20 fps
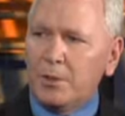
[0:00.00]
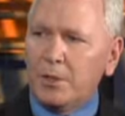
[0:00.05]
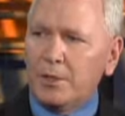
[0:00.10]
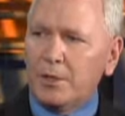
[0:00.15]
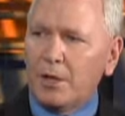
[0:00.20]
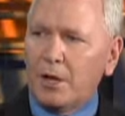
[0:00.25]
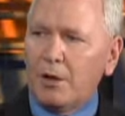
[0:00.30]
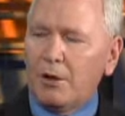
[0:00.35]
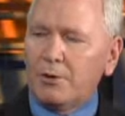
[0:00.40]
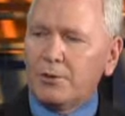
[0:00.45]

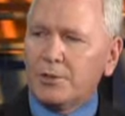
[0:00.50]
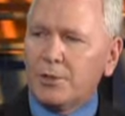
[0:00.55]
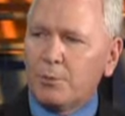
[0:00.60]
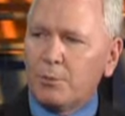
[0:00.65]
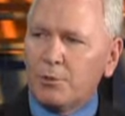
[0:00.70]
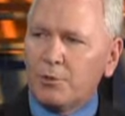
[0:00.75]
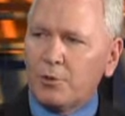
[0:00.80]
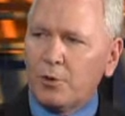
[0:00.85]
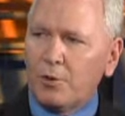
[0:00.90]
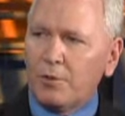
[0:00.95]
billion
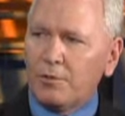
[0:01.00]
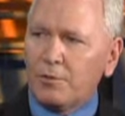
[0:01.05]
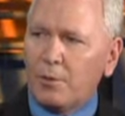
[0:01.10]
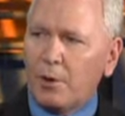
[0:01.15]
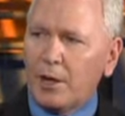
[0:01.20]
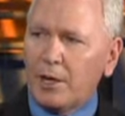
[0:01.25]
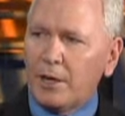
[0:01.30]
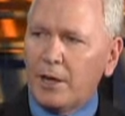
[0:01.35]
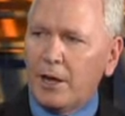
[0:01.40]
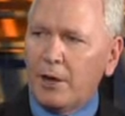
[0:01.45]
in reserves
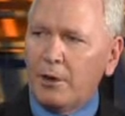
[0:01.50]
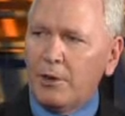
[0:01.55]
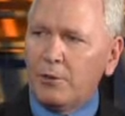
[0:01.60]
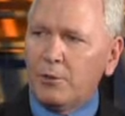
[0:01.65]
right now,